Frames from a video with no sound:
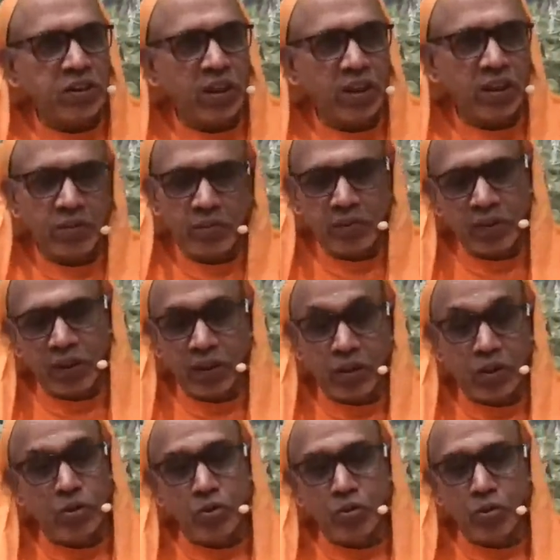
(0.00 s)

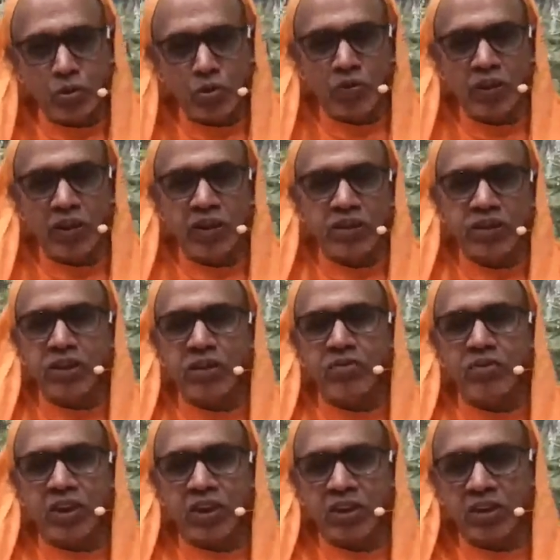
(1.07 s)
You will
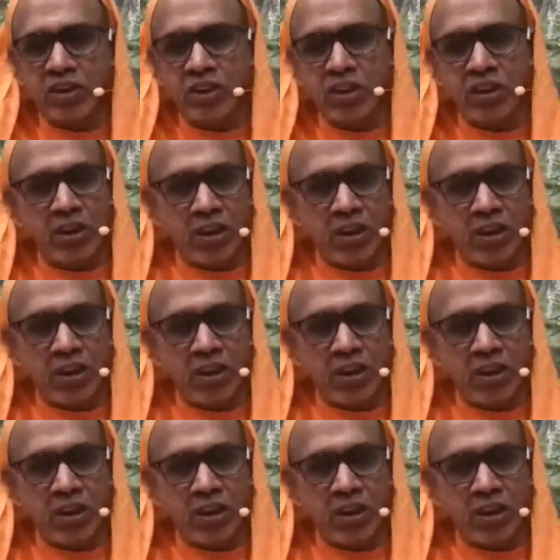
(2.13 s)
discover,